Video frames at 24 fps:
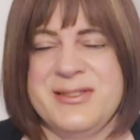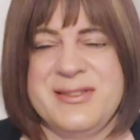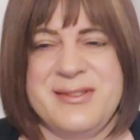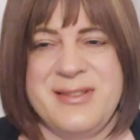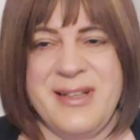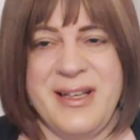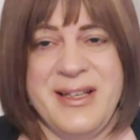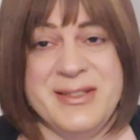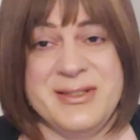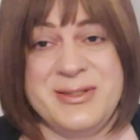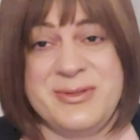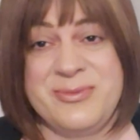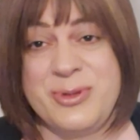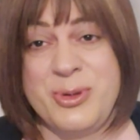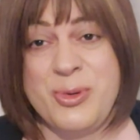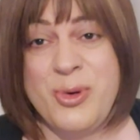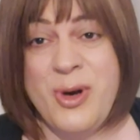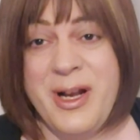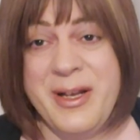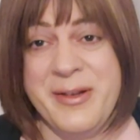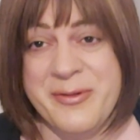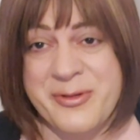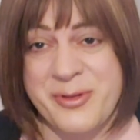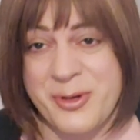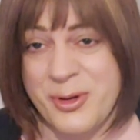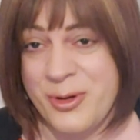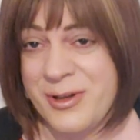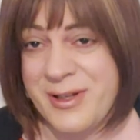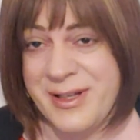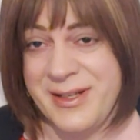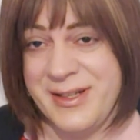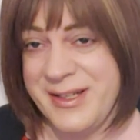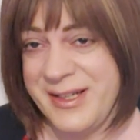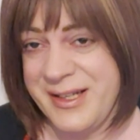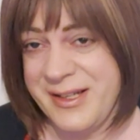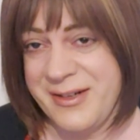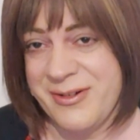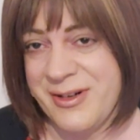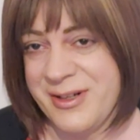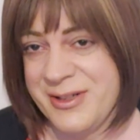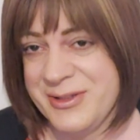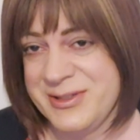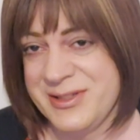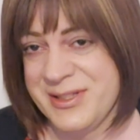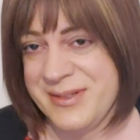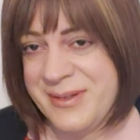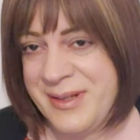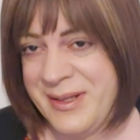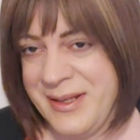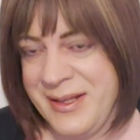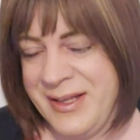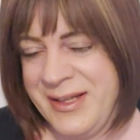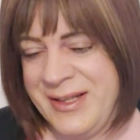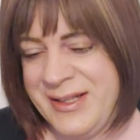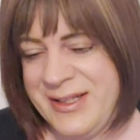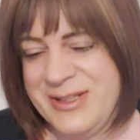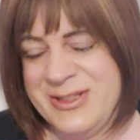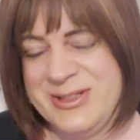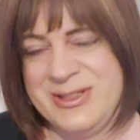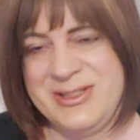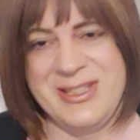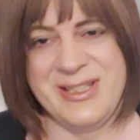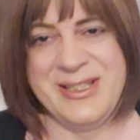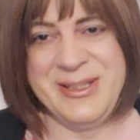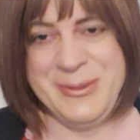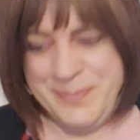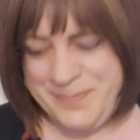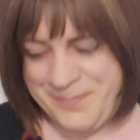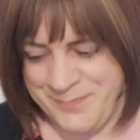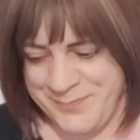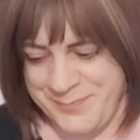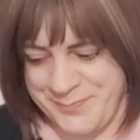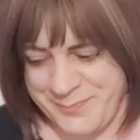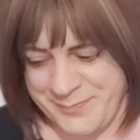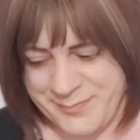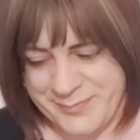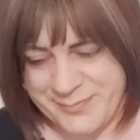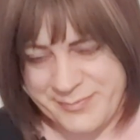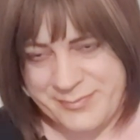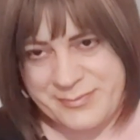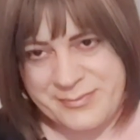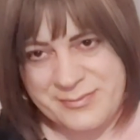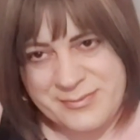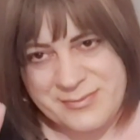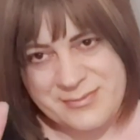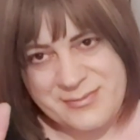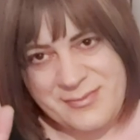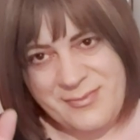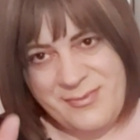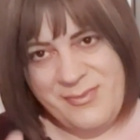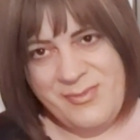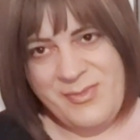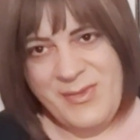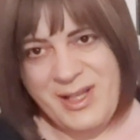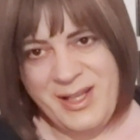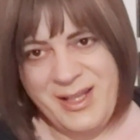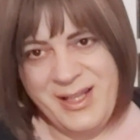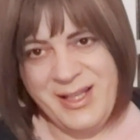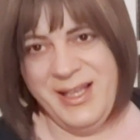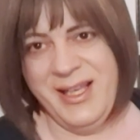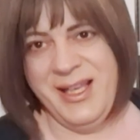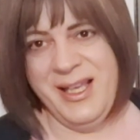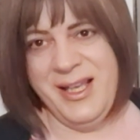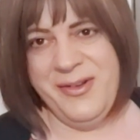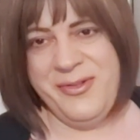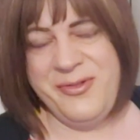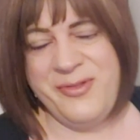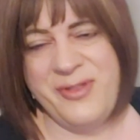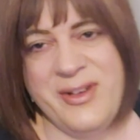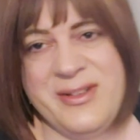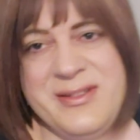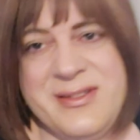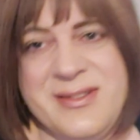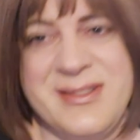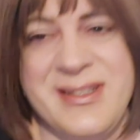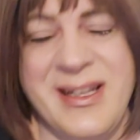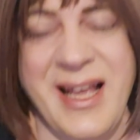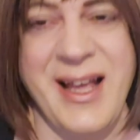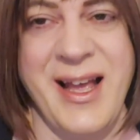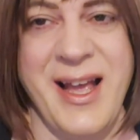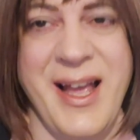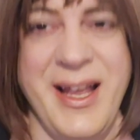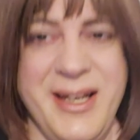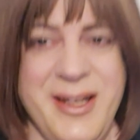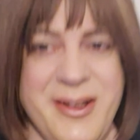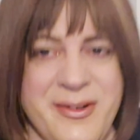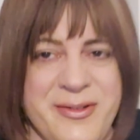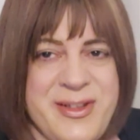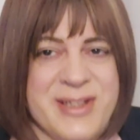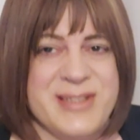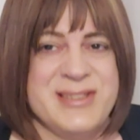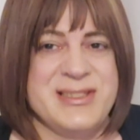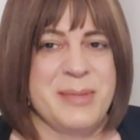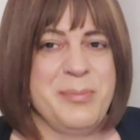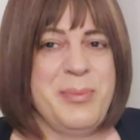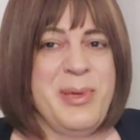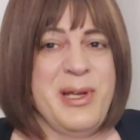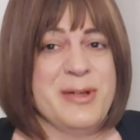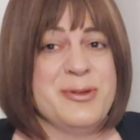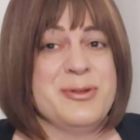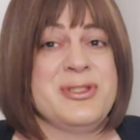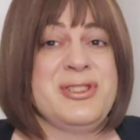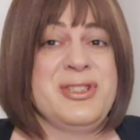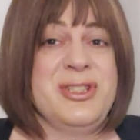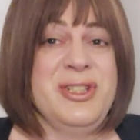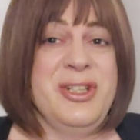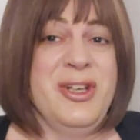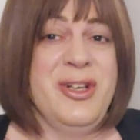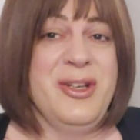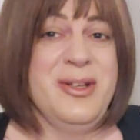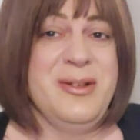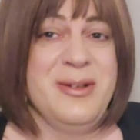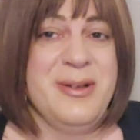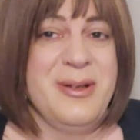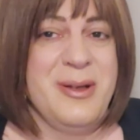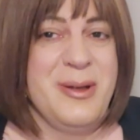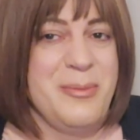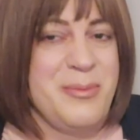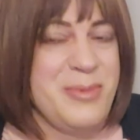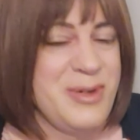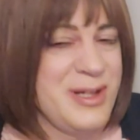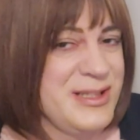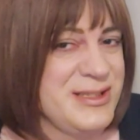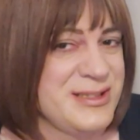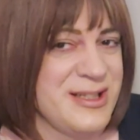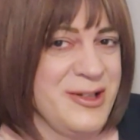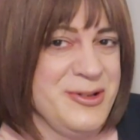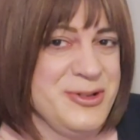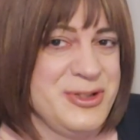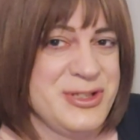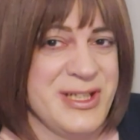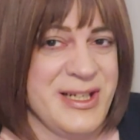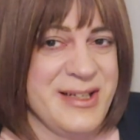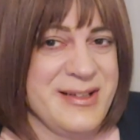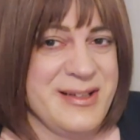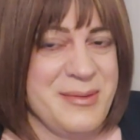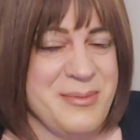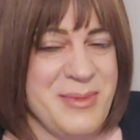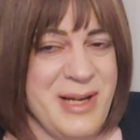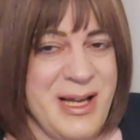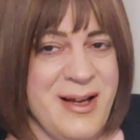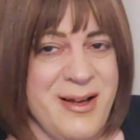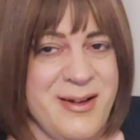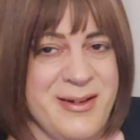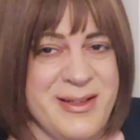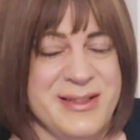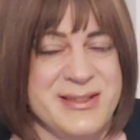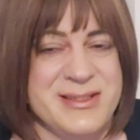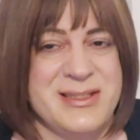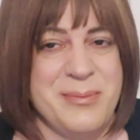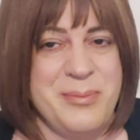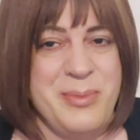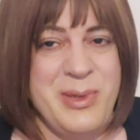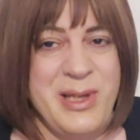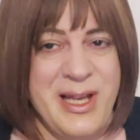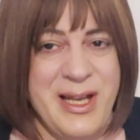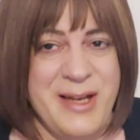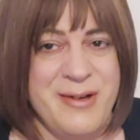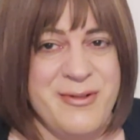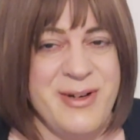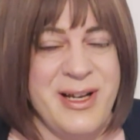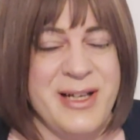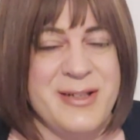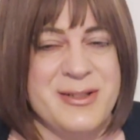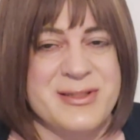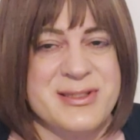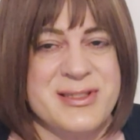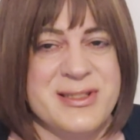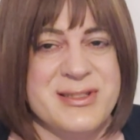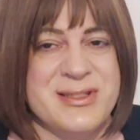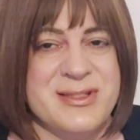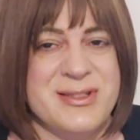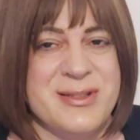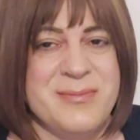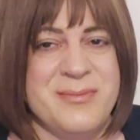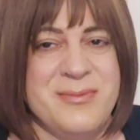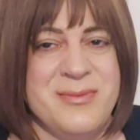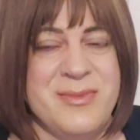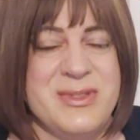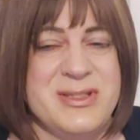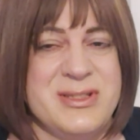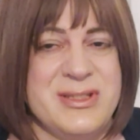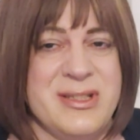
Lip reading: it's quite enthralling and engrossing. So if any of this appeals to you, please go and check them out. It's the BA Rail System,